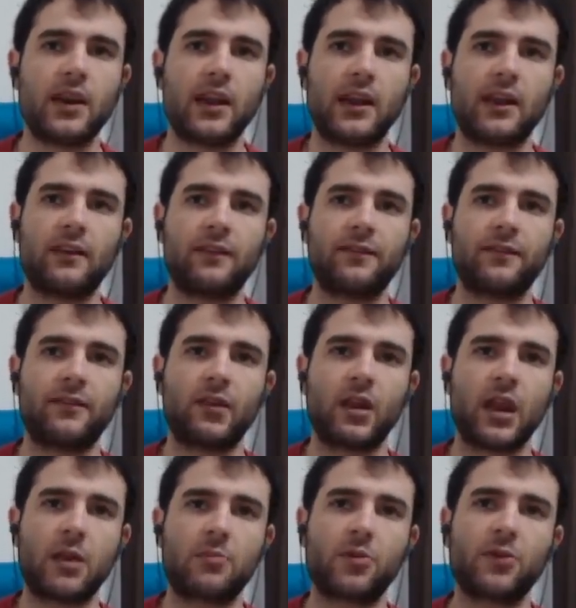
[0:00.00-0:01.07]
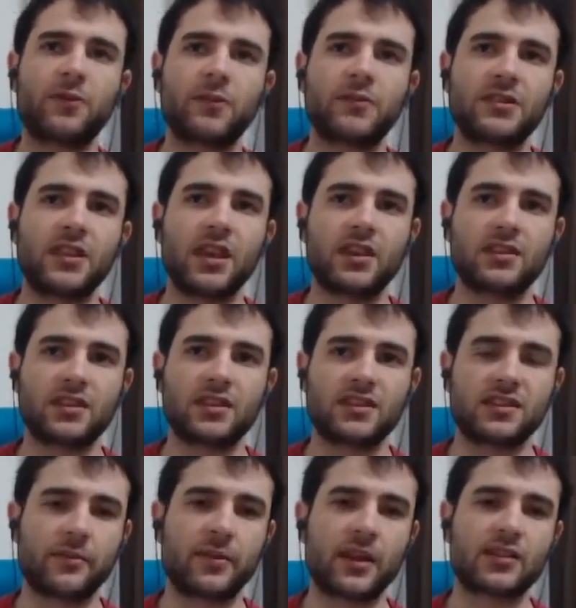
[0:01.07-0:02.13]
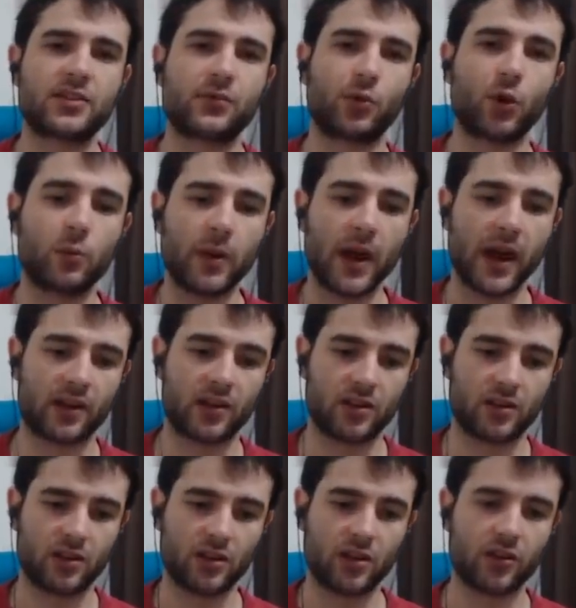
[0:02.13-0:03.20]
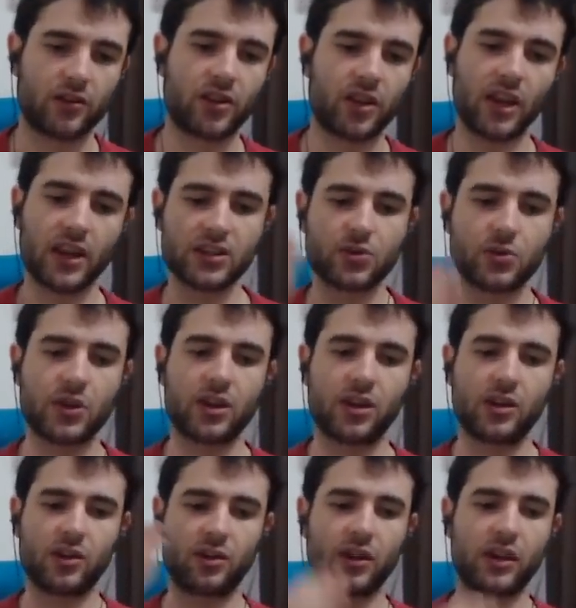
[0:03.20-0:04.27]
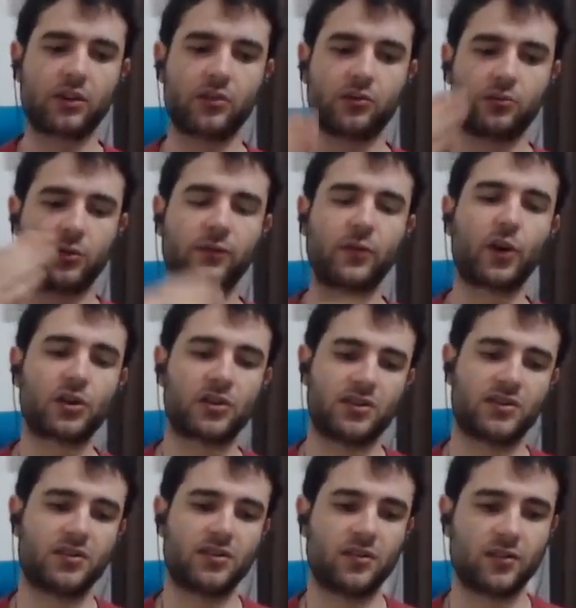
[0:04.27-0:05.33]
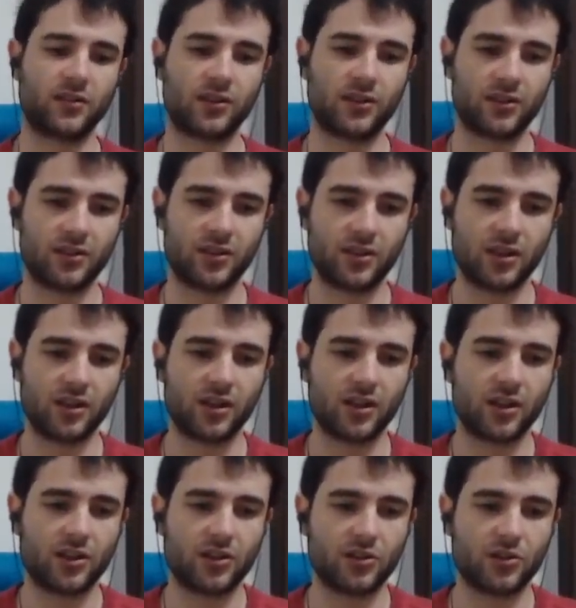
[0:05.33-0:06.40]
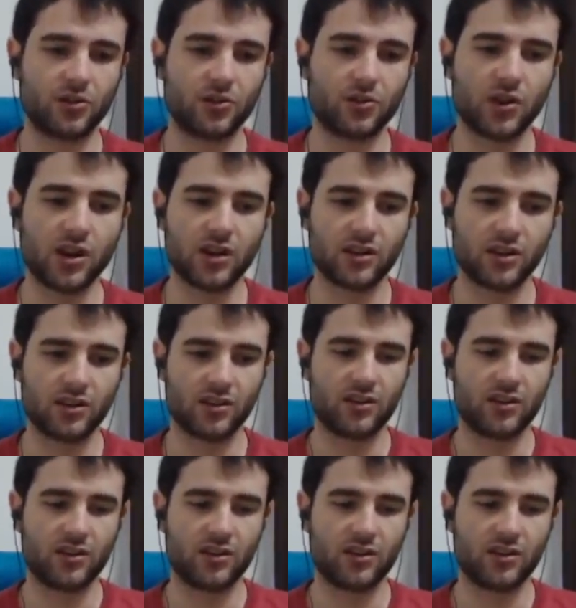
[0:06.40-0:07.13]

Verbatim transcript: if a proof of stake system gets a rollback, the history like reverts, you do not